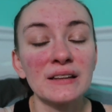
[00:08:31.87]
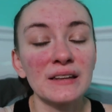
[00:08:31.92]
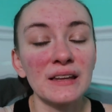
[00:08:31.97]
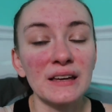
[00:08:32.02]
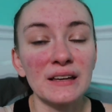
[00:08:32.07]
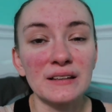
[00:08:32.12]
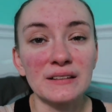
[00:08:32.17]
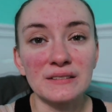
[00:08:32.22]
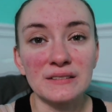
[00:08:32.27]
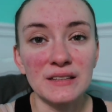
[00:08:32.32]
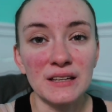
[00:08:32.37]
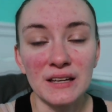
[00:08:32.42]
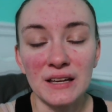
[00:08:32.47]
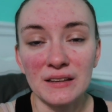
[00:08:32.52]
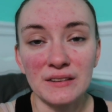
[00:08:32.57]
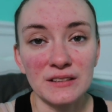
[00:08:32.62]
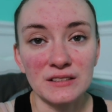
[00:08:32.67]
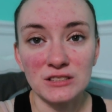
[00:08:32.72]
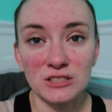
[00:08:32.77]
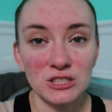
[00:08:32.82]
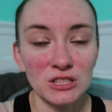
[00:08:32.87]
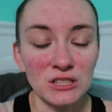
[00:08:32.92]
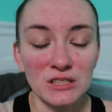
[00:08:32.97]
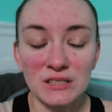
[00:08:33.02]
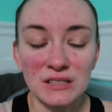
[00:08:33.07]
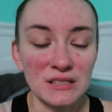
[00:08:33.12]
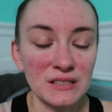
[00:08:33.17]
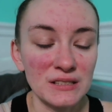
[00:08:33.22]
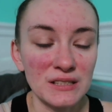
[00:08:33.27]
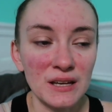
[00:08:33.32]
Like again, that's
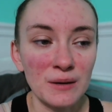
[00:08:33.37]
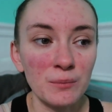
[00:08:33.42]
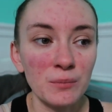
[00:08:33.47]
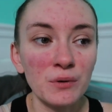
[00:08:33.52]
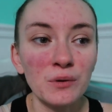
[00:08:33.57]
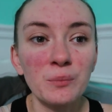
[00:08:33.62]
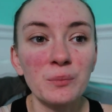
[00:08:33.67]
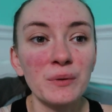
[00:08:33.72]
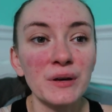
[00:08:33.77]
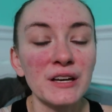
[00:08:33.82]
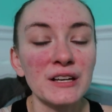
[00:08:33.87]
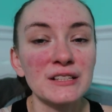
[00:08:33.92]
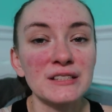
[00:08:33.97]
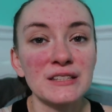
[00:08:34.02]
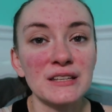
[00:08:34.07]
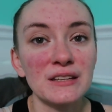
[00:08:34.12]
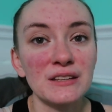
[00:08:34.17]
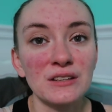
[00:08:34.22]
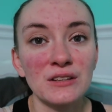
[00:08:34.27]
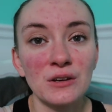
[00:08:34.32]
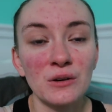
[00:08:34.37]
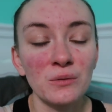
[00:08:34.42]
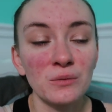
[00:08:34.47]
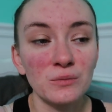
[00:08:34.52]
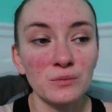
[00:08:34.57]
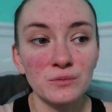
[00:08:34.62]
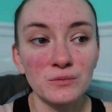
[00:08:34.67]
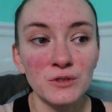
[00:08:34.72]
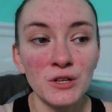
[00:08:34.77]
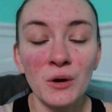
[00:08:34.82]
just an example, but you
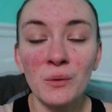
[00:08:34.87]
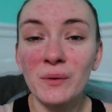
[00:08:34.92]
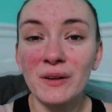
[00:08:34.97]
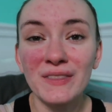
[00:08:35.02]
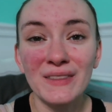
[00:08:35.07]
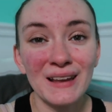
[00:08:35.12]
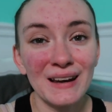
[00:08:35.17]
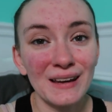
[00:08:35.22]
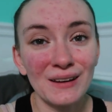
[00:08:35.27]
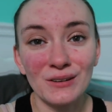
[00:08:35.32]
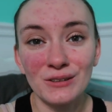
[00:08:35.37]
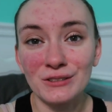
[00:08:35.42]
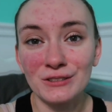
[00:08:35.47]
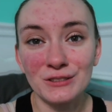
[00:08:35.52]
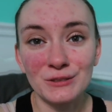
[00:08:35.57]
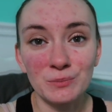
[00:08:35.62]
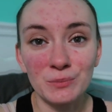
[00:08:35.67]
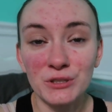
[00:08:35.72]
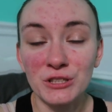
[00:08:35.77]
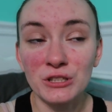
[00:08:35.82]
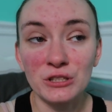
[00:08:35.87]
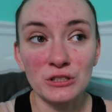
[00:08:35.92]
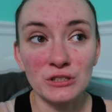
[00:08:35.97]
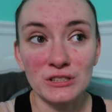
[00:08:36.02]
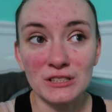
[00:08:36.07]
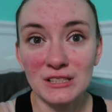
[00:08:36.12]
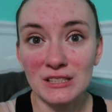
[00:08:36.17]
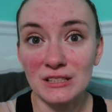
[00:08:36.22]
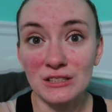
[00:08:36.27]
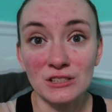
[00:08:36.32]
know, knowing that I cooked
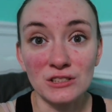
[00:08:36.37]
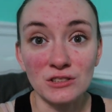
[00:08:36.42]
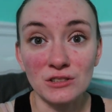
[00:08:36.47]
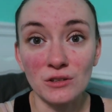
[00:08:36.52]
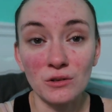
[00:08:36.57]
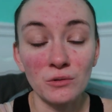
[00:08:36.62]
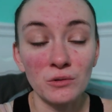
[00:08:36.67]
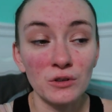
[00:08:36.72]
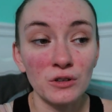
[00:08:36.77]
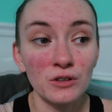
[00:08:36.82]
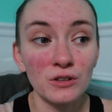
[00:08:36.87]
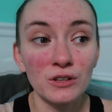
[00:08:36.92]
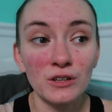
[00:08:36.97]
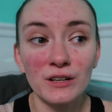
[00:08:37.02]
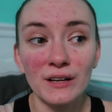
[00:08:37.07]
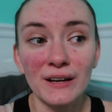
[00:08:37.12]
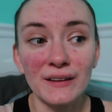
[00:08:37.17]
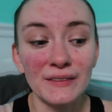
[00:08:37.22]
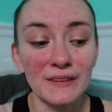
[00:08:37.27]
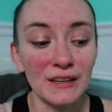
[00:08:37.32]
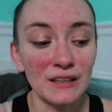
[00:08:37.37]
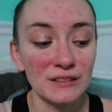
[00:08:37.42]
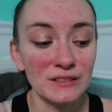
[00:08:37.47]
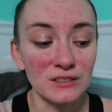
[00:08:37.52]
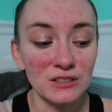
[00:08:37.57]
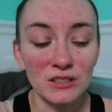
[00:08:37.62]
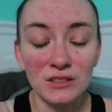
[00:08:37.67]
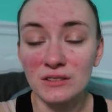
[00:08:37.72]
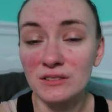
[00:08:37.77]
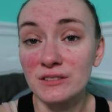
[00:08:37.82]
pre-cooked it in the slow cooker and like
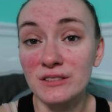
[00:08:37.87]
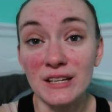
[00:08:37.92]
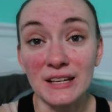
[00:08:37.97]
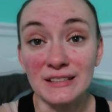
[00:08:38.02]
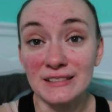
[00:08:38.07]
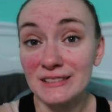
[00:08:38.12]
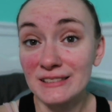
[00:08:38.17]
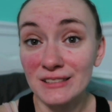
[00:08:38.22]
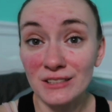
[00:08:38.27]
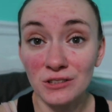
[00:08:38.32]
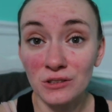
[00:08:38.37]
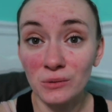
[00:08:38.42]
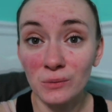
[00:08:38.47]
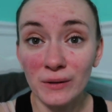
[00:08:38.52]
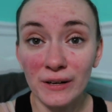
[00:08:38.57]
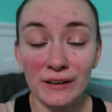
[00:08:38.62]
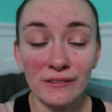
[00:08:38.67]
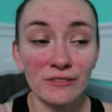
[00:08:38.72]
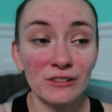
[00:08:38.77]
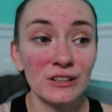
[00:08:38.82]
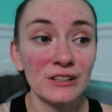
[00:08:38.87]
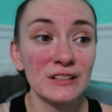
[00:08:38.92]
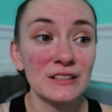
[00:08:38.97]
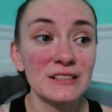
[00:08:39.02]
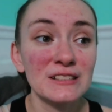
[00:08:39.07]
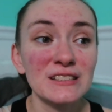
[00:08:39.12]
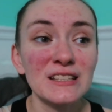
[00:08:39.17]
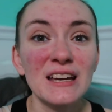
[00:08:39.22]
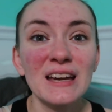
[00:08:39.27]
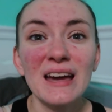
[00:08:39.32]
diced it or whatever it
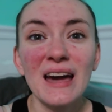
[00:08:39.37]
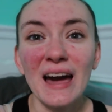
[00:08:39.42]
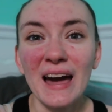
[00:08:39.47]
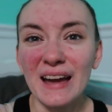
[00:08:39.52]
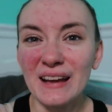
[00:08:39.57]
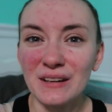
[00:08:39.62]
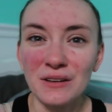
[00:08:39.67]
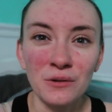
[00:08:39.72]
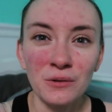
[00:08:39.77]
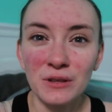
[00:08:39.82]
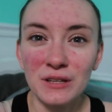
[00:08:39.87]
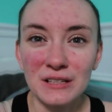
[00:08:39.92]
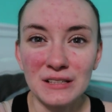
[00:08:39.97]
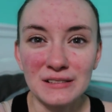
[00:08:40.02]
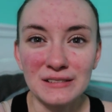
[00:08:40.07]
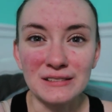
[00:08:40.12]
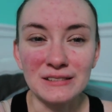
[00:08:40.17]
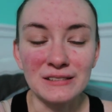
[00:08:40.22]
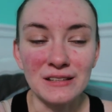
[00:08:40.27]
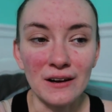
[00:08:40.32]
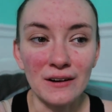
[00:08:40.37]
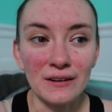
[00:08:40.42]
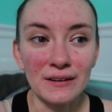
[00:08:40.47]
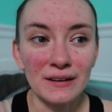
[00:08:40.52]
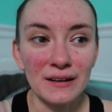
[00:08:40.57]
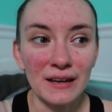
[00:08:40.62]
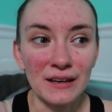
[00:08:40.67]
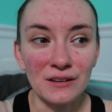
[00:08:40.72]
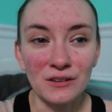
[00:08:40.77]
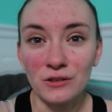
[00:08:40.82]
is, I know that it's
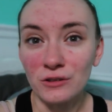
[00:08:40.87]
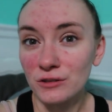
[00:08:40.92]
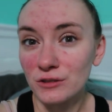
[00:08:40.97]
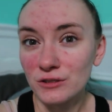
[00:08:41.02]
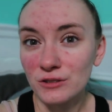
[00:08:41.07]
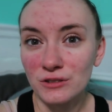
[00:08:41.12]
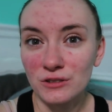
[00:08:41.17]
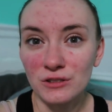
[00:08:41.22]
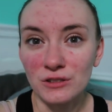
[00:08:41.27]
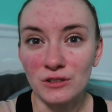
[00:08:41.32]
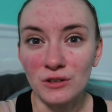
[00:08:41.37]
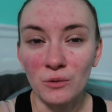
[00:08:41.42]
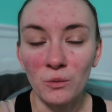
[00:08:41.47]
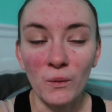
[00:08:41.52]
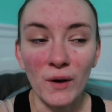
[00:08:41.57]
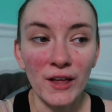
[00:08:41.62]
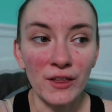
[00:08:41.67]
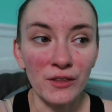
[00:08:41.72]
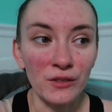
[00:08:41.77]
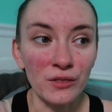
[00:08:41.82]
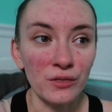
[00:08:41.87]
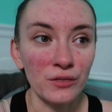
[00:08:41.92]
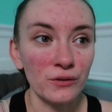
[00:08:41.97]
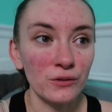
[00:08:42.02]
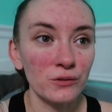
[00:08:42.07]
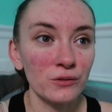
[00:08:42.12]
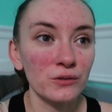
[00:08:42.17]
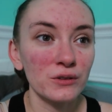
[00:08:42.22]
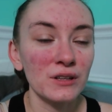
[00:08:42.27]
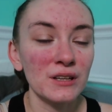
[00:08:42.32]
done and cooked, you know, well and
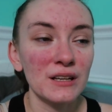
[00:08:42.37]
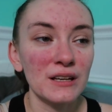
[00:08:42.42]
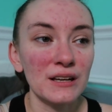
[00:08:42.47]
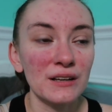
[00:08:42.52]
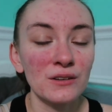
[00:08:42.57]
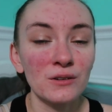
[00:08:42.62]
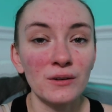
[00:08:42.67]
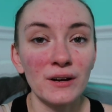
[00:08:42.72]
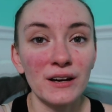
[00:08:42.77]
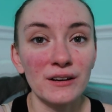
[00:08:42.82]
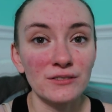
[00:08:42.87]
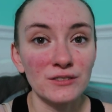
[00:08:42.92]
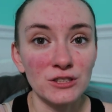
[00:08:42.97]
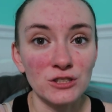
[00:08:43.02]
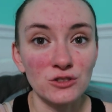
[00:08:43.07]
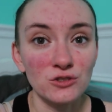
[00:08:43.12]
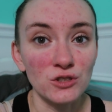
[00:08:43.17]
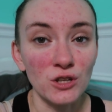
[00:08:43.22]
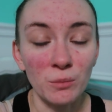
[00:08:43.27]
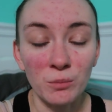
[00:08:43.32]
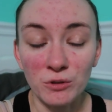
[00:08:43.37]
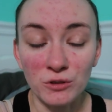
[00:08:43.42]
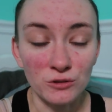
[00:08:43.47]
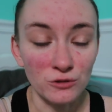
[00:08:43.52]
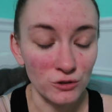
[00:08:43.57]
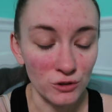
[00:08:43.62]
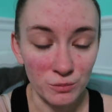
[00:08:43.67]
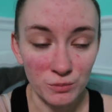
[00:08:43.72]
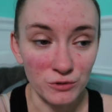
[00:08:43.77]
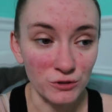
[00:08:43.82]
thoroughly and I don't have to double,
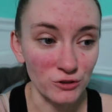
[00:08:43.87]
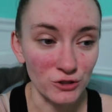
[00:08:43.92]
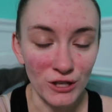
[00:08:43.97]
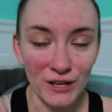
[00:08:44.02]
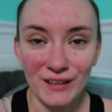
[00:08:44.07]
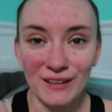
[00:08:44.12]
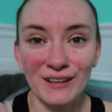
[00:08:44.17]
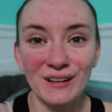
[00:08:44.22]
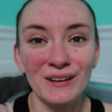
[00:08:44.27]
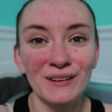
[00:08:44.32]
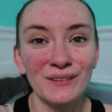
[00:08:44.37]
triple check